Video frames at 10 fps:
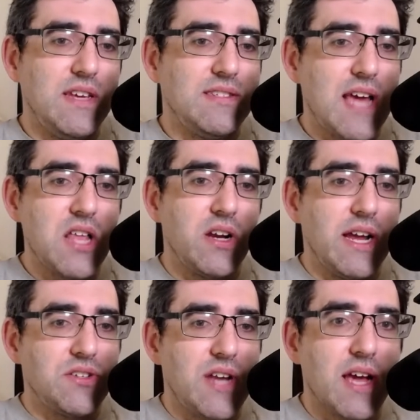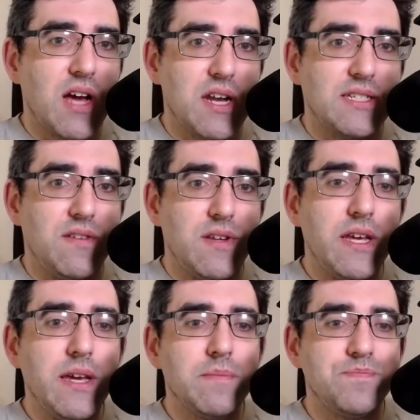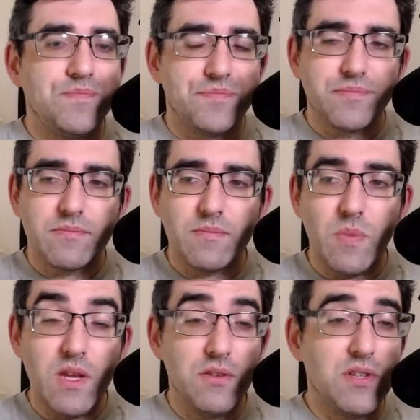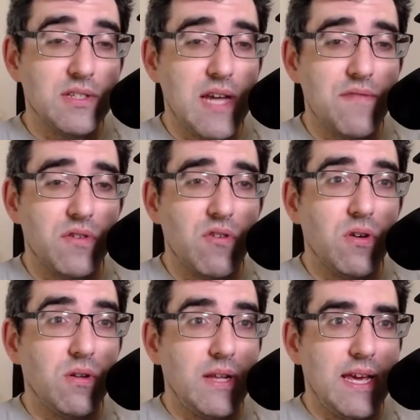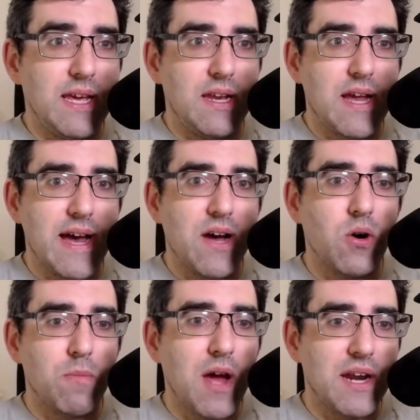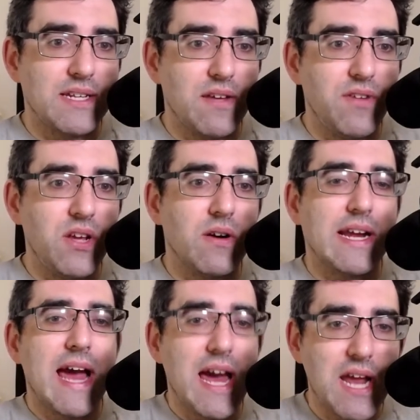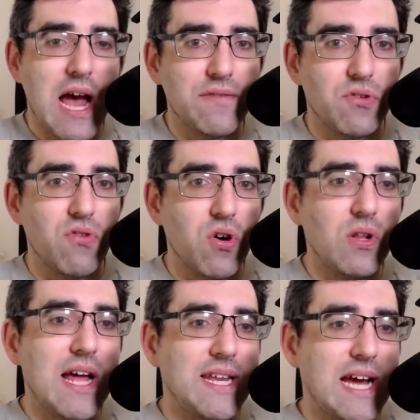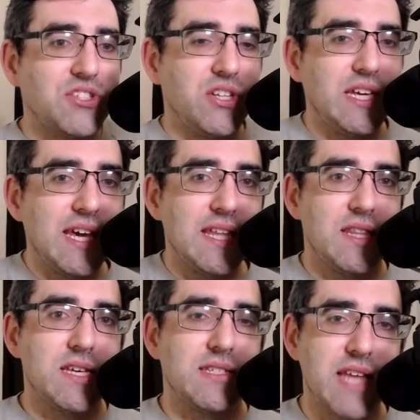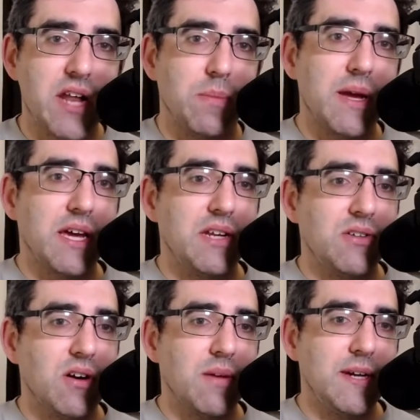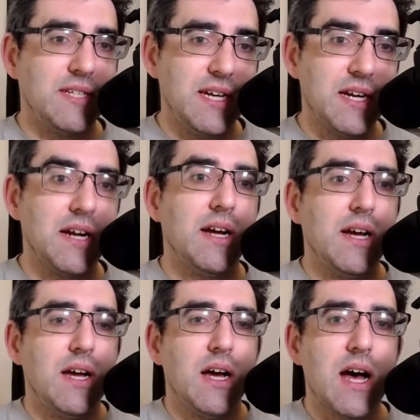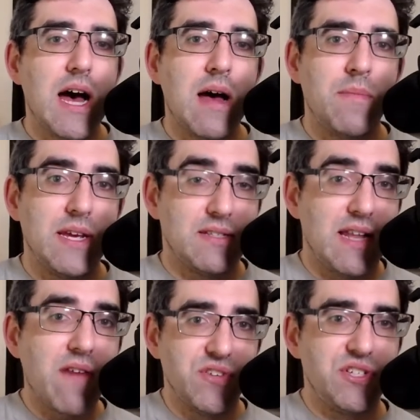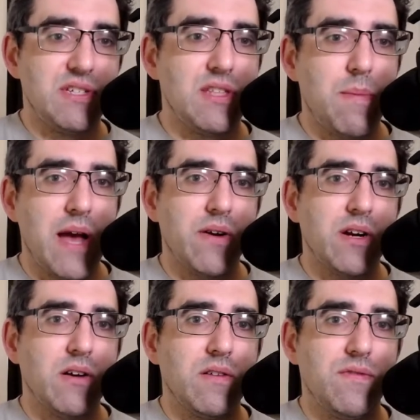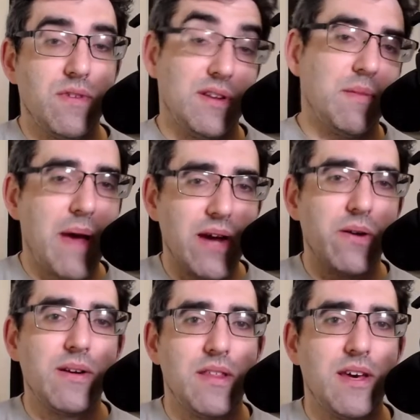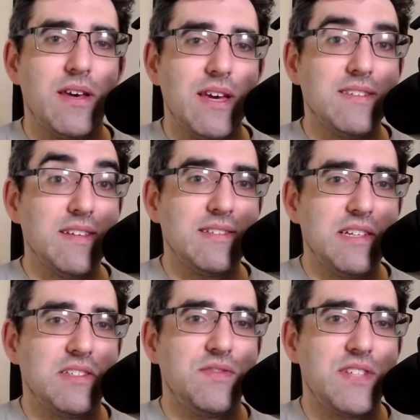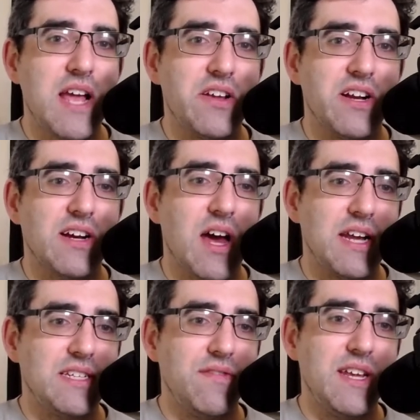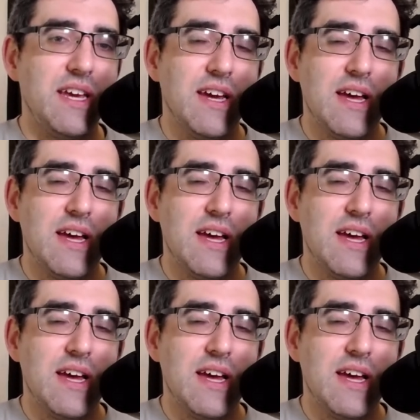cellular internet connectivity, does have a role in home connectivity, or can have a role. And actually, in the setup I'm going to talk about here, it leverages the power of, or the power, the existence of cellular connectivity.